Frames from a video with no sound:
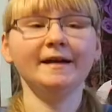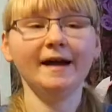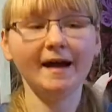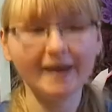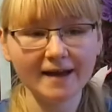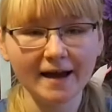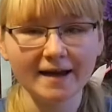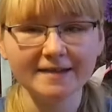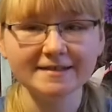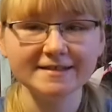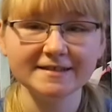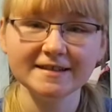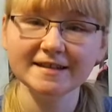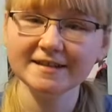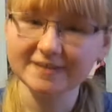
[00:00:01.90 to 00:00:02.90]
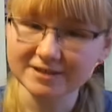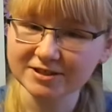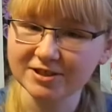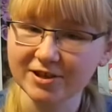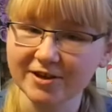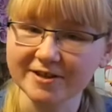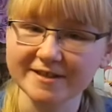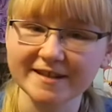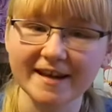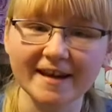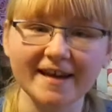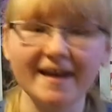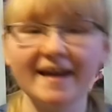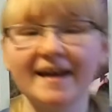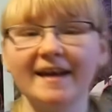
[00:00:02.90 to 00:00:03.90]
Hi guys, it's
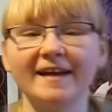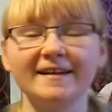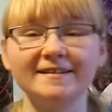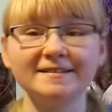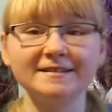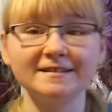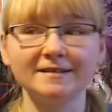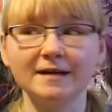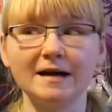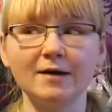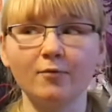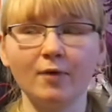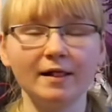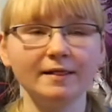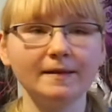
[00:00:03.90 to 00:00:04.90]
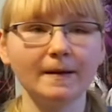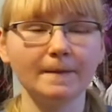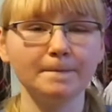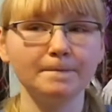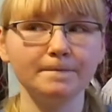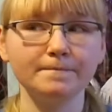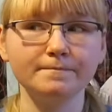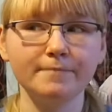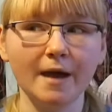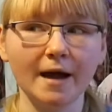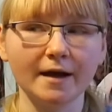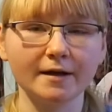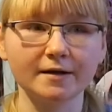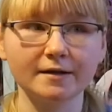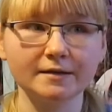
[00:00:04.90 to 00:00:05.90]
Chirose and welcome
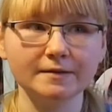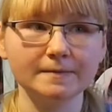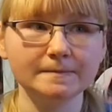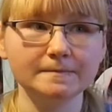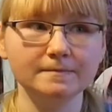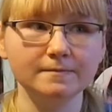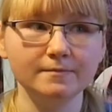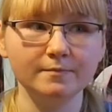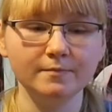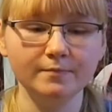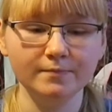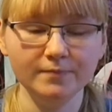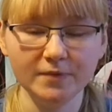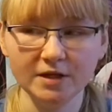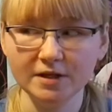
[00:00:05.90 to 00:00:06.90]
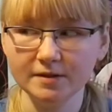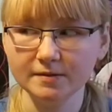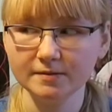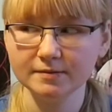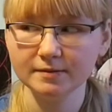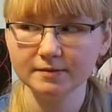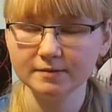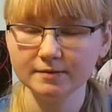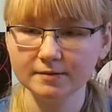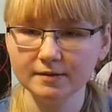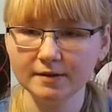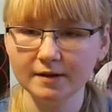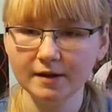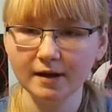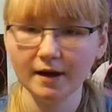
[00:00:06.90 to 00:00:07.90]
back, me.
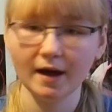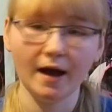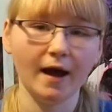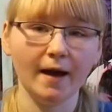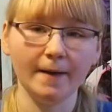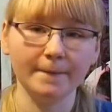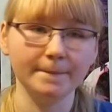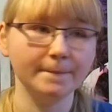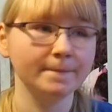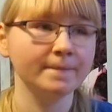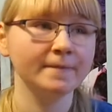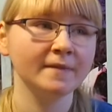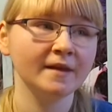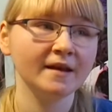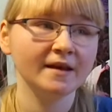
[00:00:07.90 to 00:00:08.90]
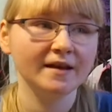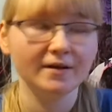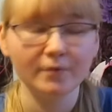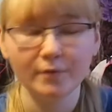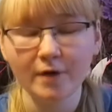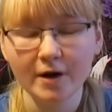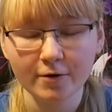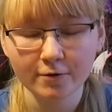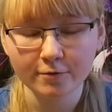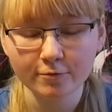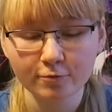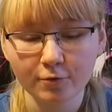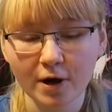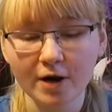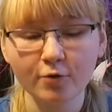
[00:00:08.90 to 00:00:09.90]
Where
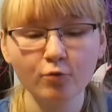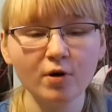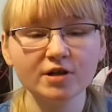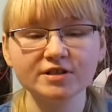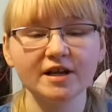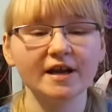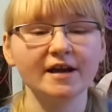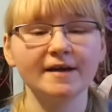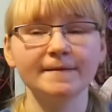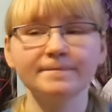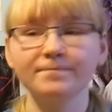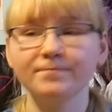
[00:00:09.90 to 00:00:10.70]
was I?